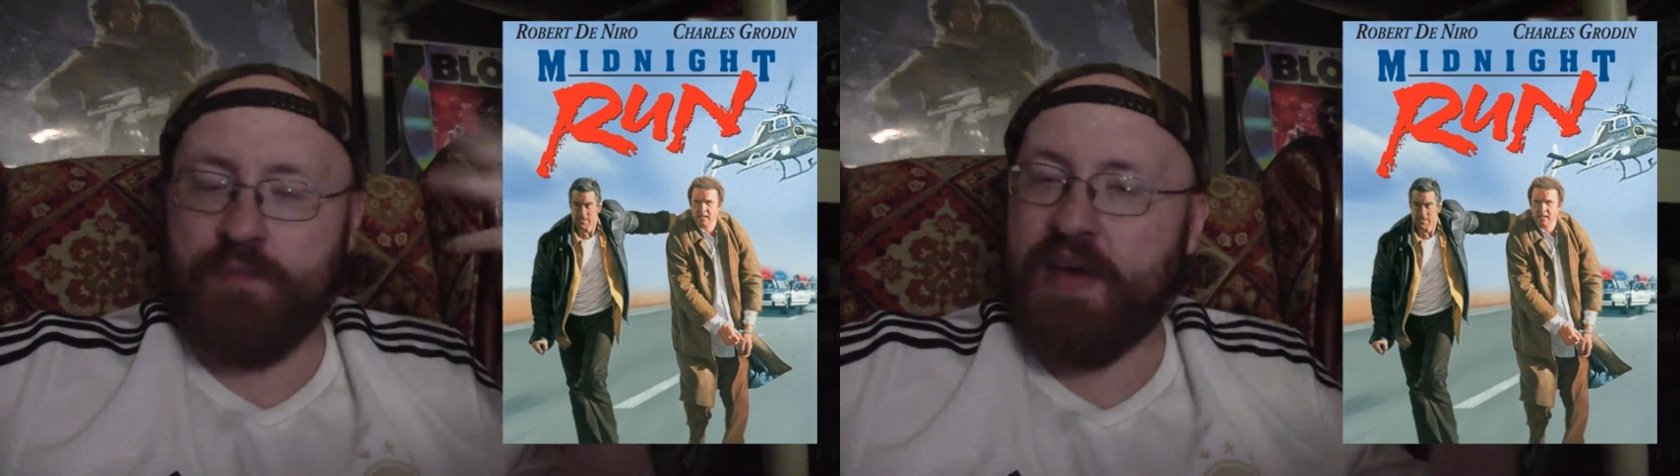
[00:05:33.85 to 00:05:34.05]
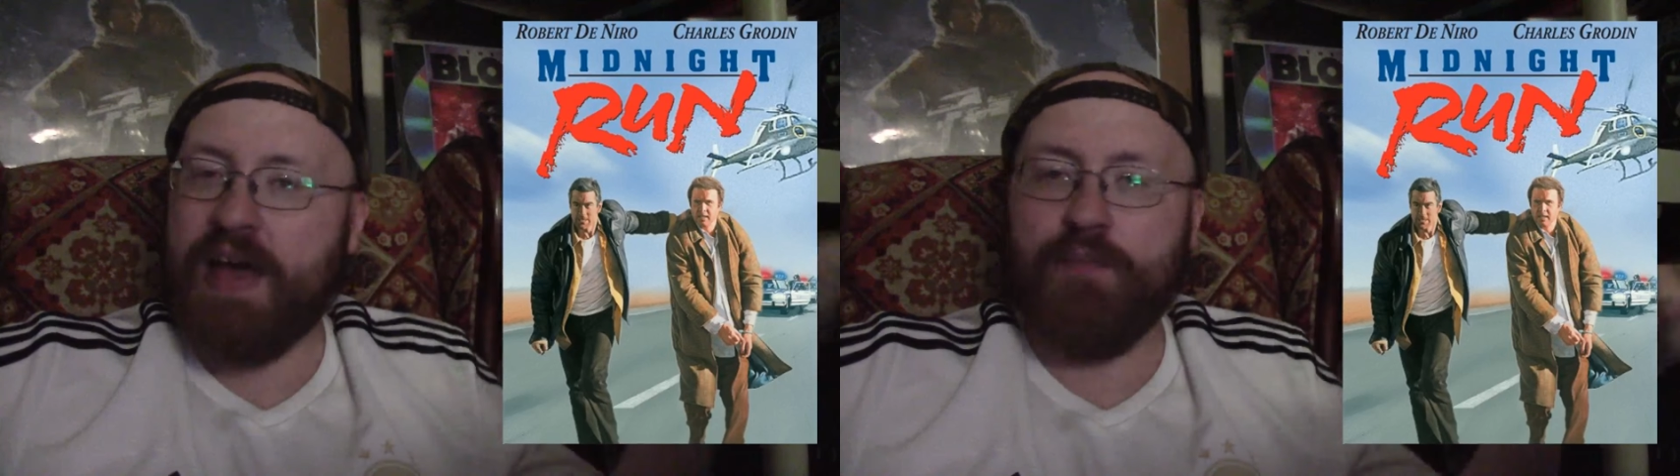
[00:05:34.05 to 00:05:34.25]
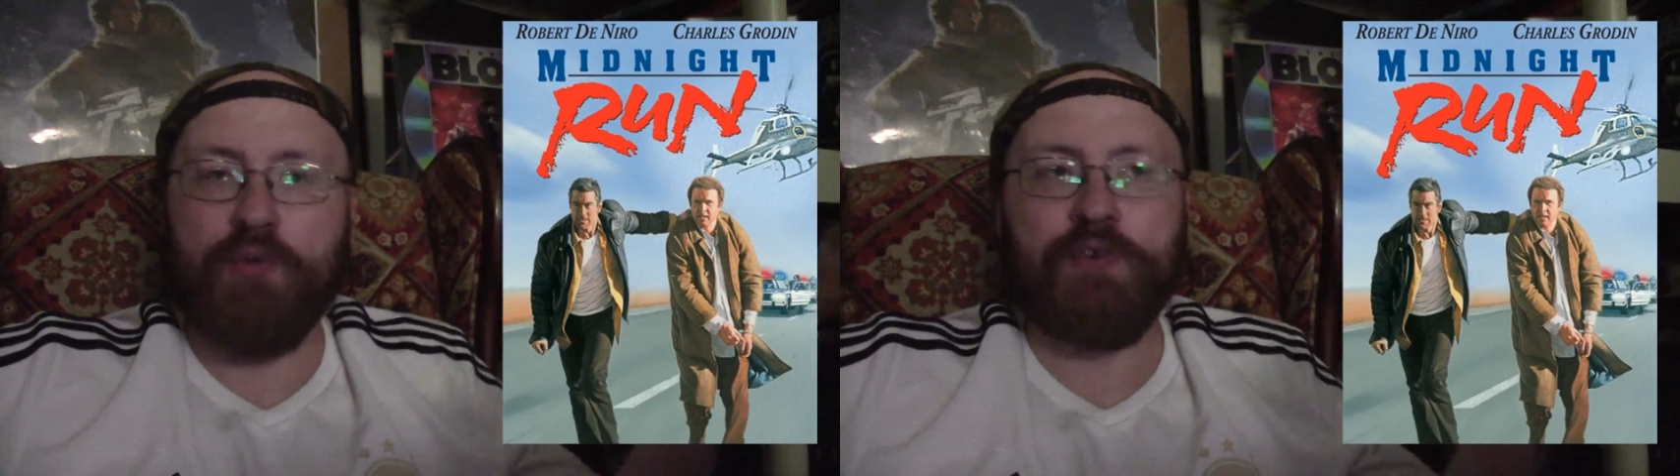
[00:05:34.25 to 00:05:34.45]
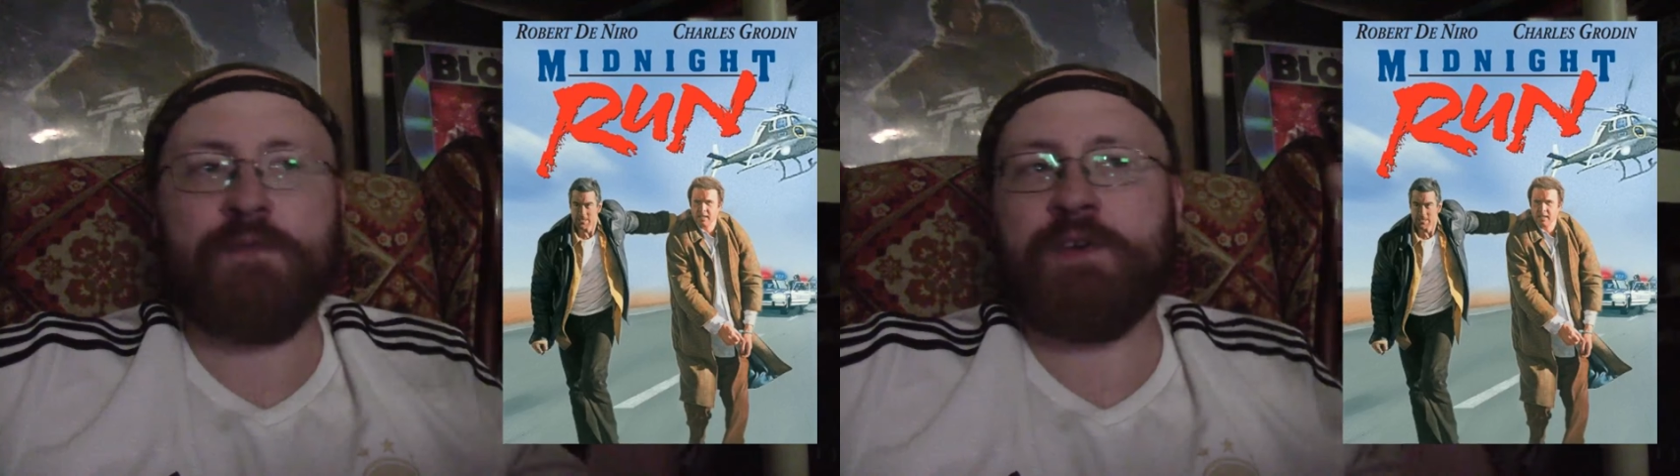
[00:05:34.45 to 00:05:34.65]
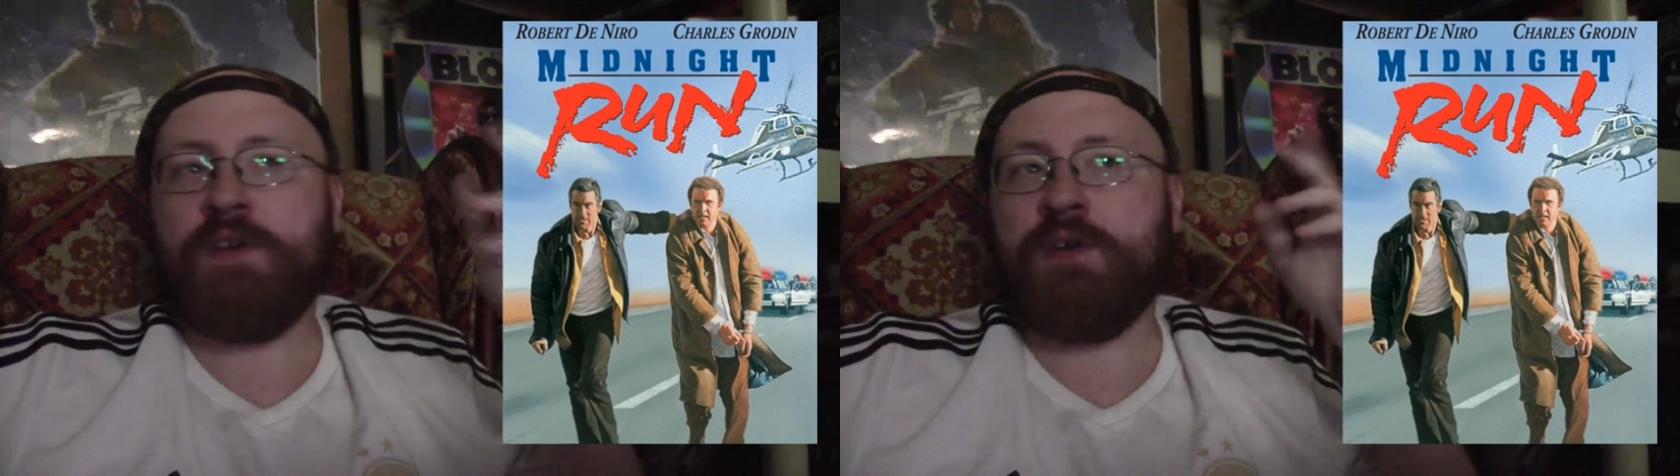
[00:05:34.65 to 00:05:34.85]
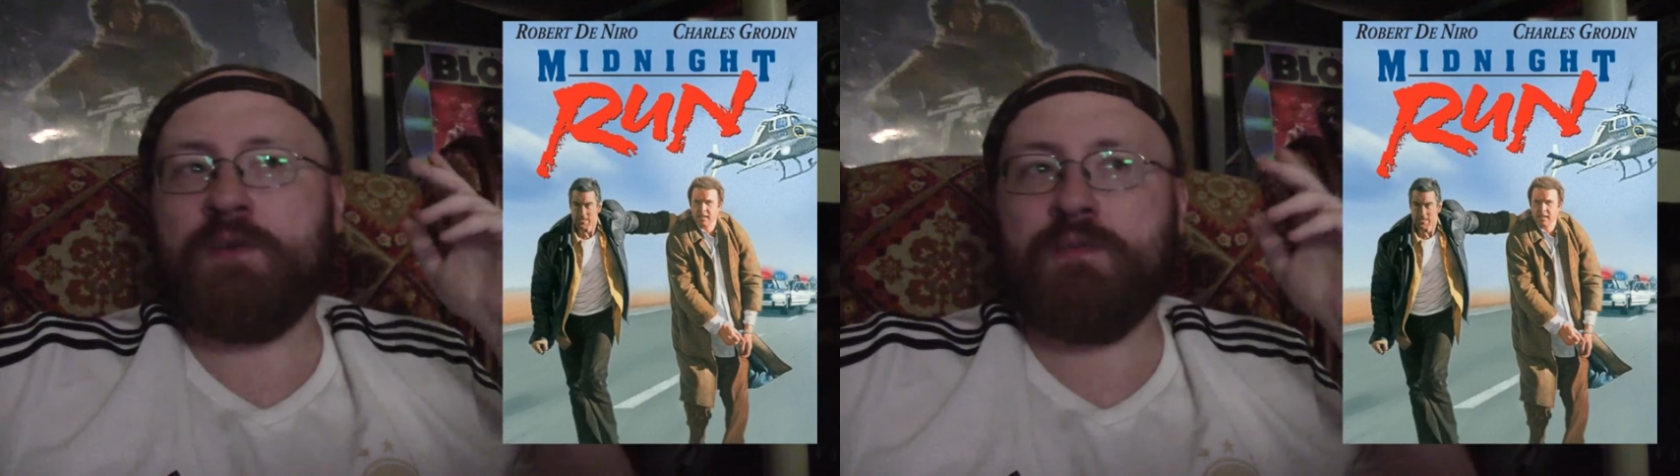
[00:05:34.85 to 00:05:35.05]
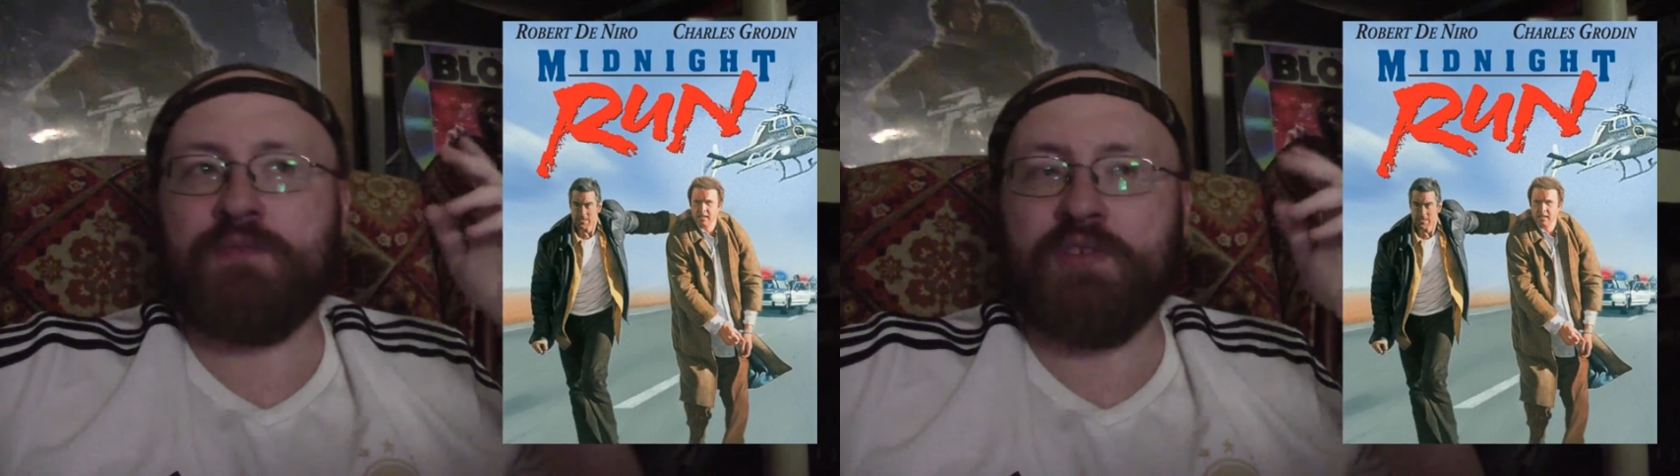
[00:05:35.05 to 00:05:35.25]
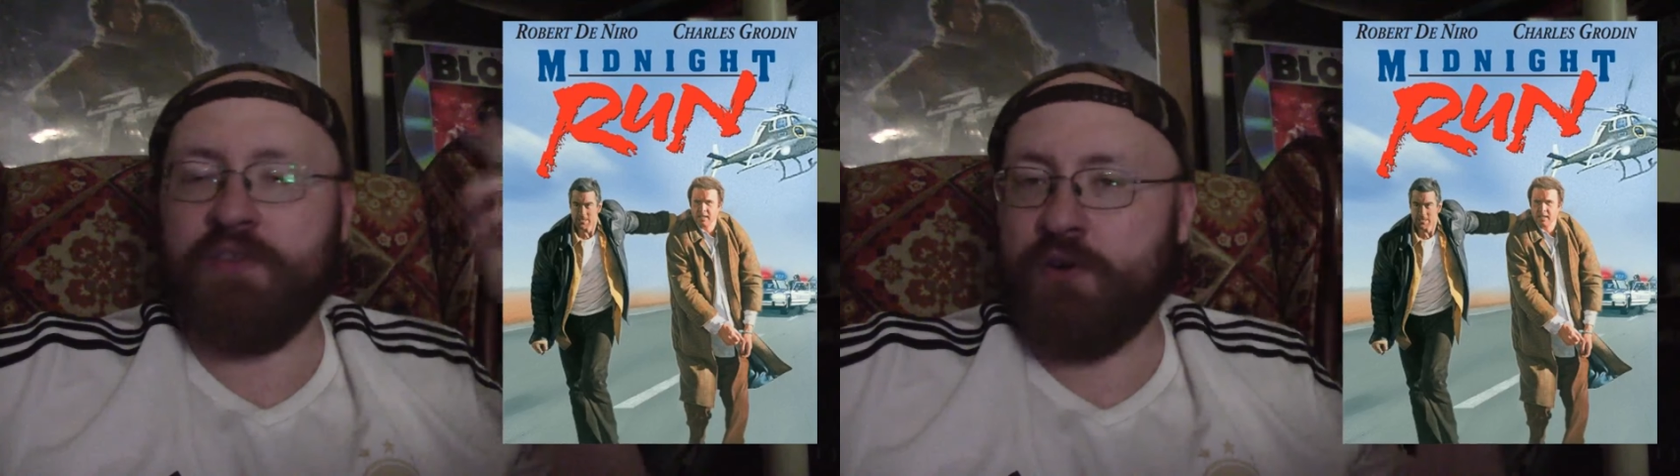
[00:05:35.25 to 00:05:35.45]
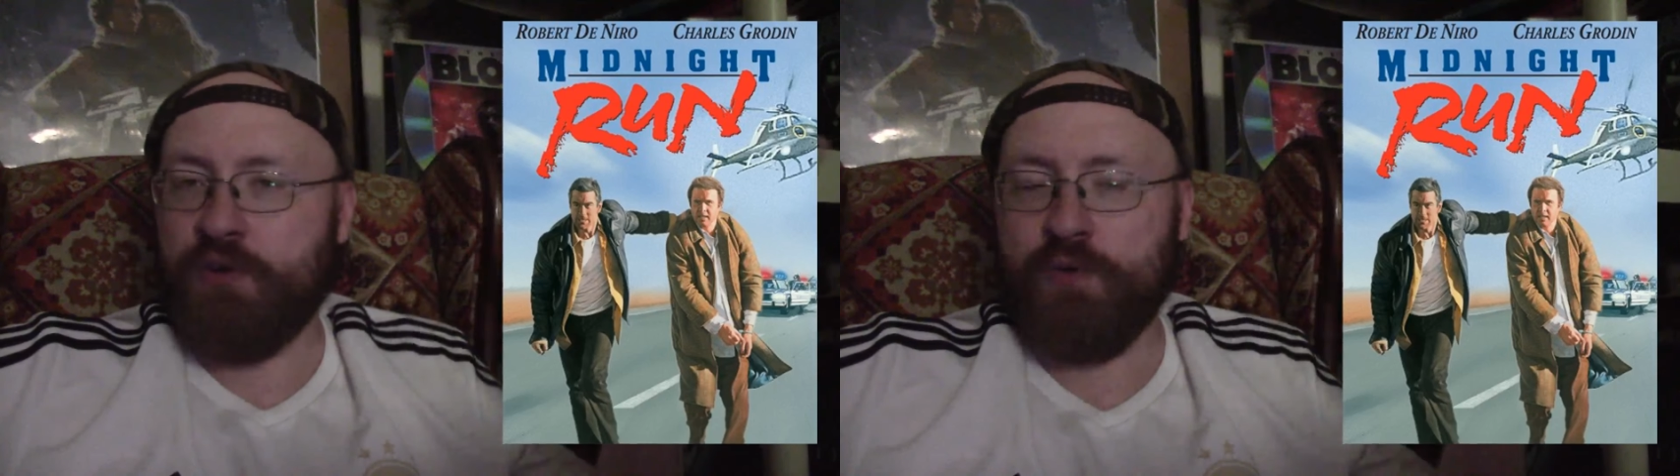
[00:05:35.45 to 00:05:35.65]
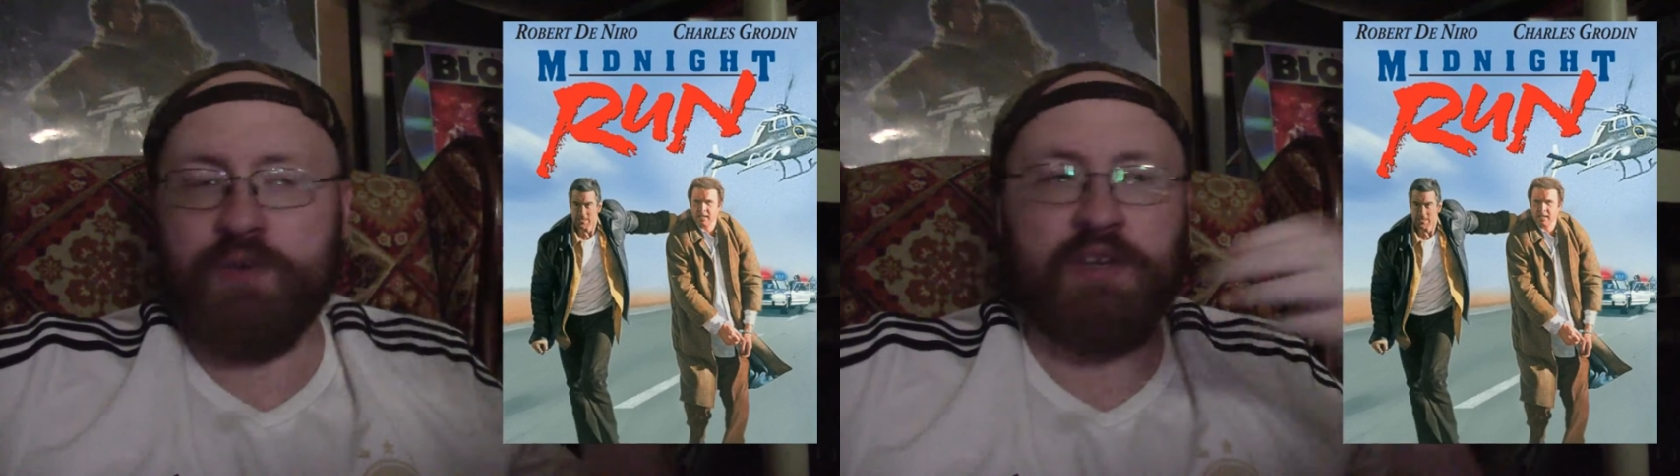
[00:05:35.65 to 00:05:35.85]
Bad Boys films and the
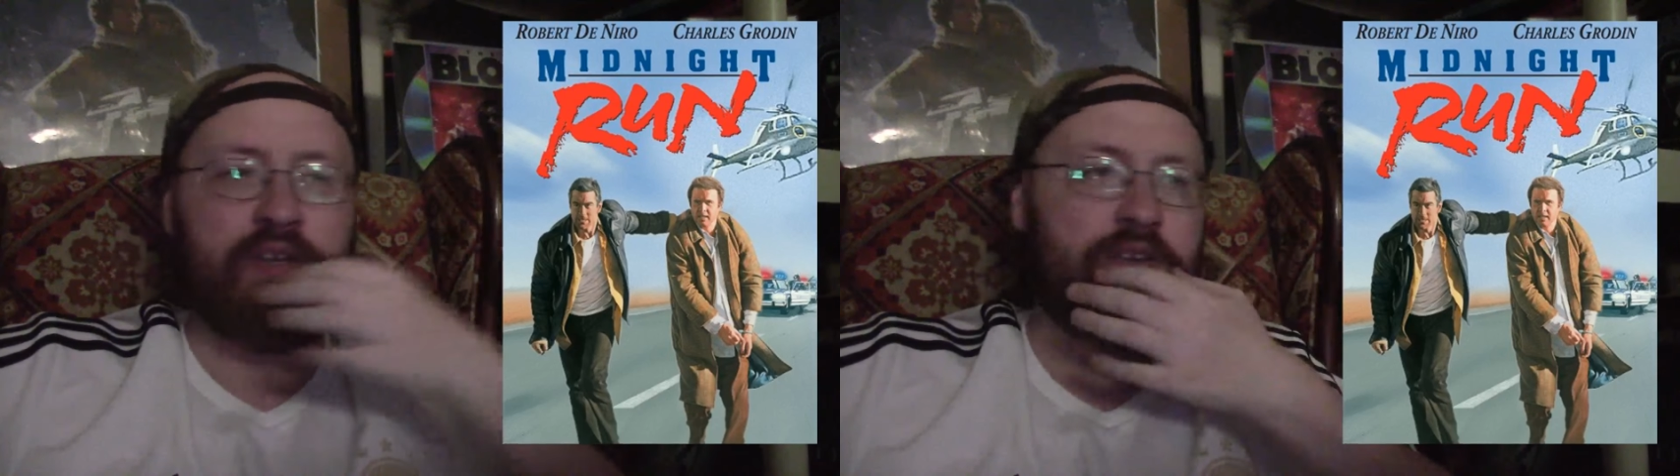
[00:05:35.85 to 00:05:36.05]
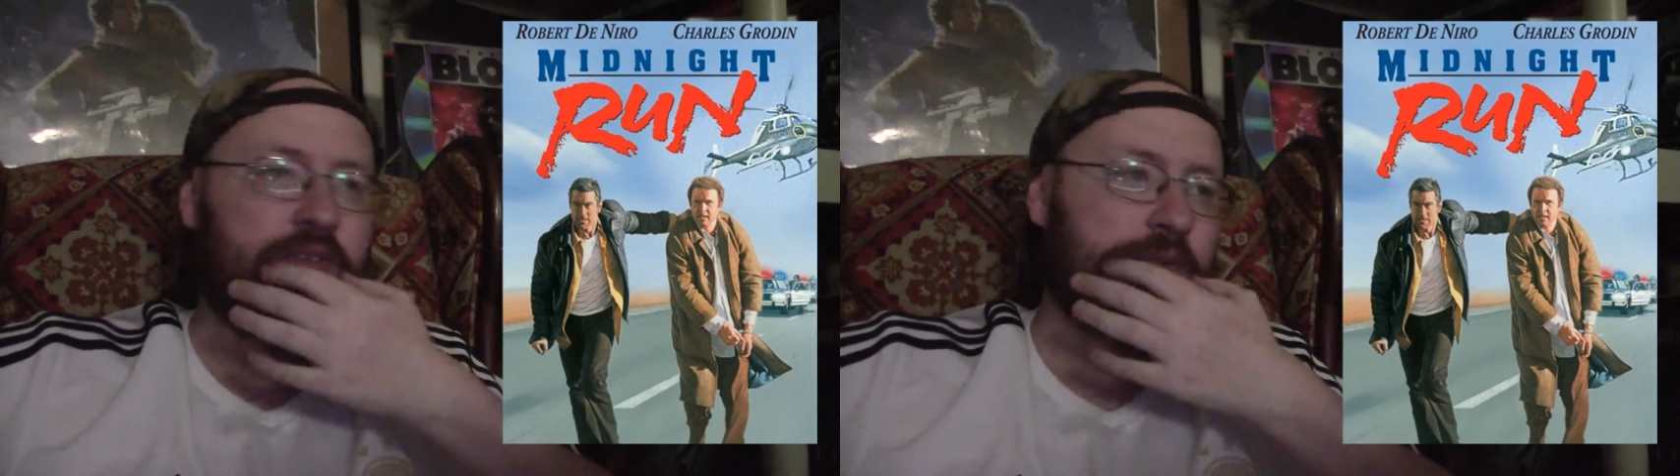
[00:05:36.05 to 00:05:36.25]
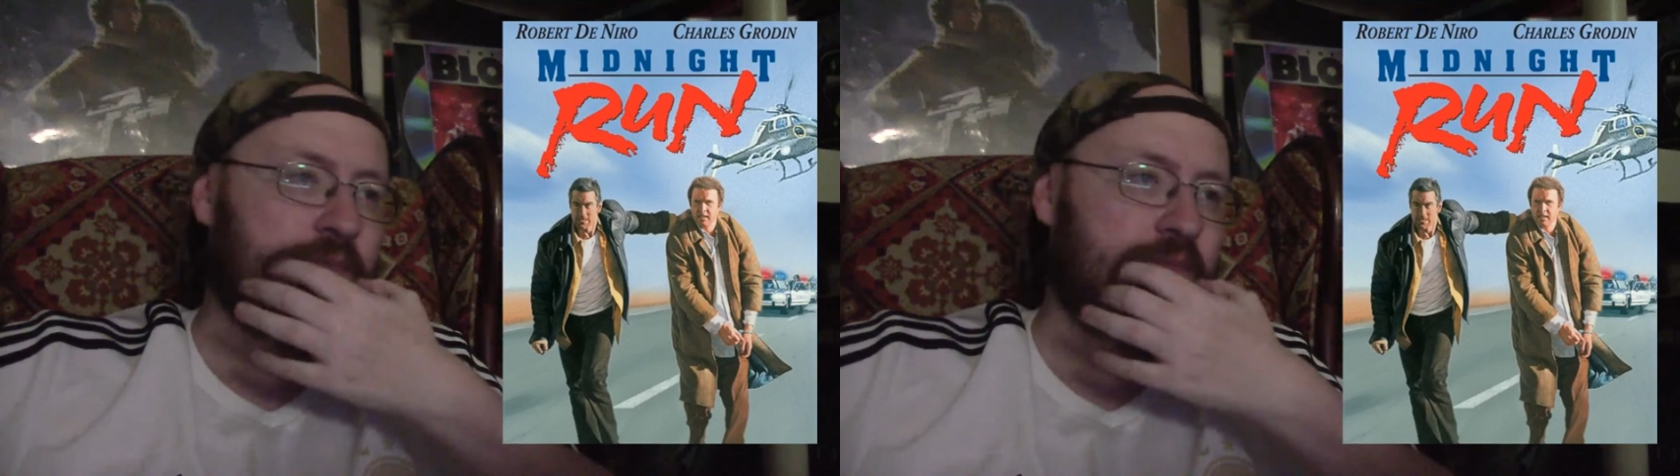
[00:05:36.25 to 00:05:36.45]
Goonies.